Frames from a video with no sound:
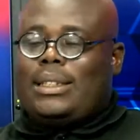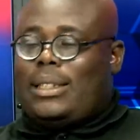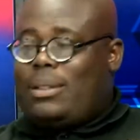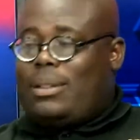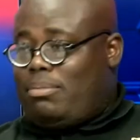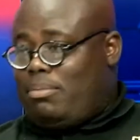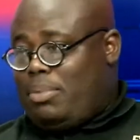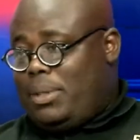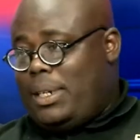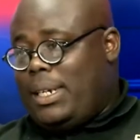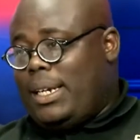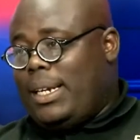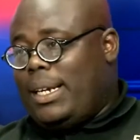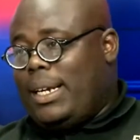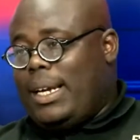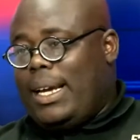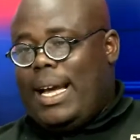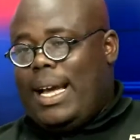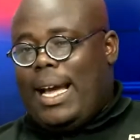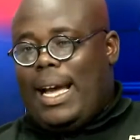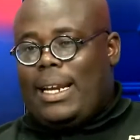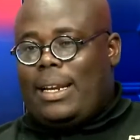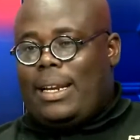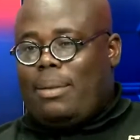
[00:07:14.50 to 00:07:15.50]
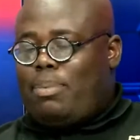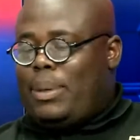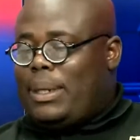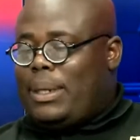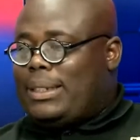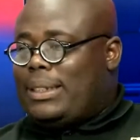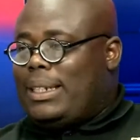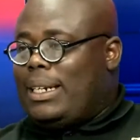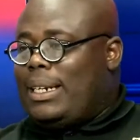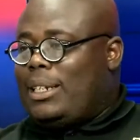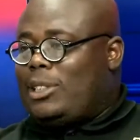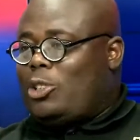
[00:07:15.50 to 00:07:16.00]
somebody and the
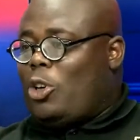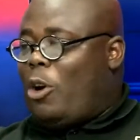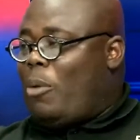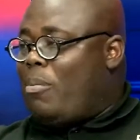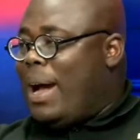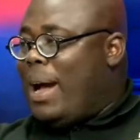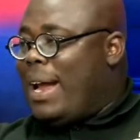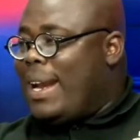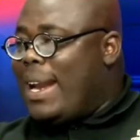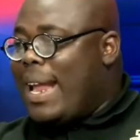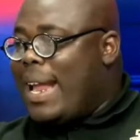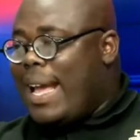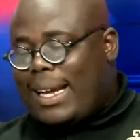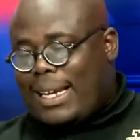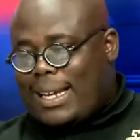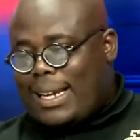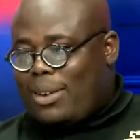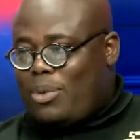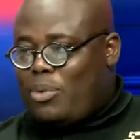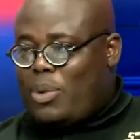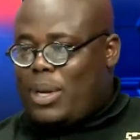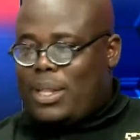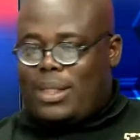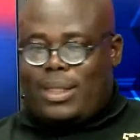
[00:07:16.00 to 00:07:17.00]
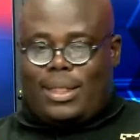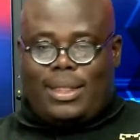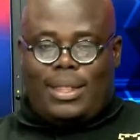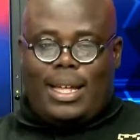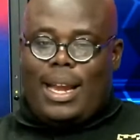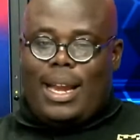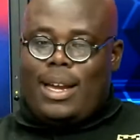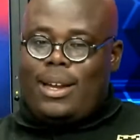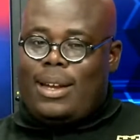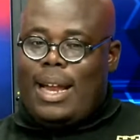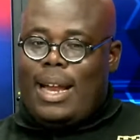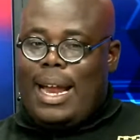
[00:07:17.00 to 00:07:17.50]
person is on my neck with